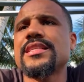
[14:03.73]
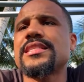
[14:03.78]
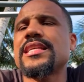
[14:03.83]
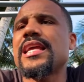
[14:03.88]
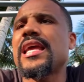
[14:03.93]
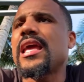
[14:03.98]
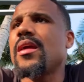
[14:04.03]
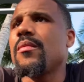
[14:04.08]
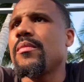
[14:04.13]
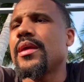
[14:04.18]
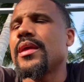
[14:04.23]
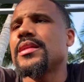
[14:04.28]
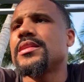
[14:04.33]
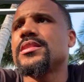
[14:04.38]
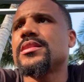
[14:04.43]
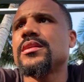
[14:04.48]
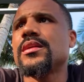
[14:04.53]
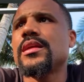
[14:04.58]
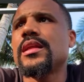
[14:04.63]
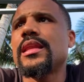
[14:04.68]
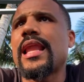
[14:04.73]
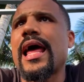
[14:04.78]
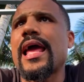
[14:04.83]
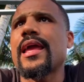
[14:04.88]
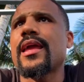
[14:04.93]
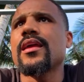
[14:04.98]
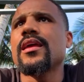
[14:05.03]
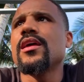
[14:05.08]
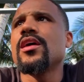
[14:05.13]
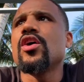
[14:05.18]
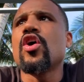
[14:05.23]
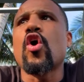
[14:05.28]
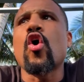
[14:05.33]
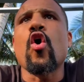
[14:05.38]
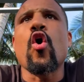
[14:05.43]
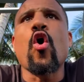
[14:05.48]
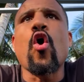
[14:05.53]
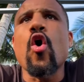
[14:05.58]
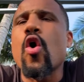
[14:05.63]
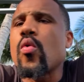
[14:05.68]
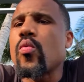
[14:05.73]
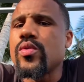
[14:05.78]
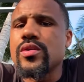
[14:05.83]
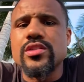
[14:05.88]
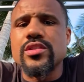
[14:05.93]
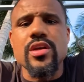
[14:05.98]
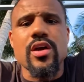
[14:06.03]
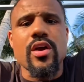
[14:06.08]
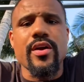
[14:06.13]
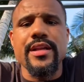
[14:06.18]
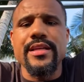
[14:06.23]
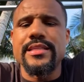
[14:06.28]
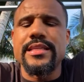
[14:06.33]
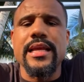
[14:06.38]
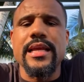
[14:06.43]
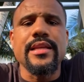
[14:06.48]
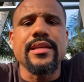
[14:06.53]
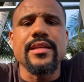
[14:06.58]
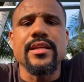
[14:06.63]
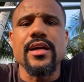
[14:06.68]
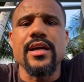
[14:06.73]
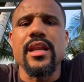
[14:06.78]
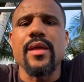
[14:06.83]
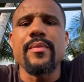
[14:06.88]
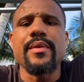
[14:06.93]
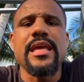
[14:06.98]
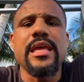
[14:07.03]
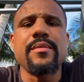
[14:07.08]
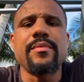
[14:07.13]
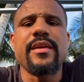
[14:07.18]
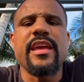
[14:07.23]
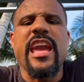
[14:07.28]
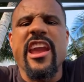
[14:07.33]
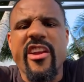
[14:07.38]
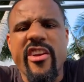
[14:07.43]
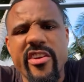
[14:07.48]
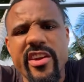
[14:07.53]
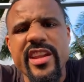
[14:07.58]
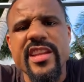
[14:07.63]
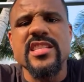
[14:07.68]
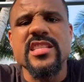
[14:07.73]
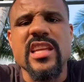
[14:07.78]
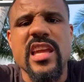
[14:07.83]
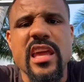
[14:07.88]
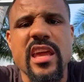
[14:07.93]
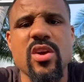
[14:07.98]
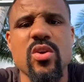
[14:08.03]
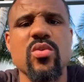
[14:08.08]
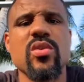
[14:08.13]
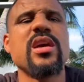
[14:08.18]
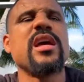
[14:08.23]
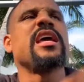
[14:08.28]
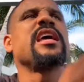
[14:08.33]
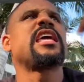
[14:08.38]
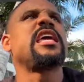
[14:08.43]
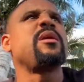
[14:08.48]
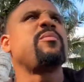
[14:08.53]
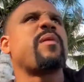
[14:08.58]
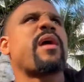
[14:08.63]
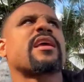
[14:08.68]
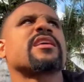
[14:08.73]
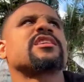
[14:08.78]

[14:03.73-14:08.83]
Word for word: this image like all was already said and done. Let me keep carrying this skill, keep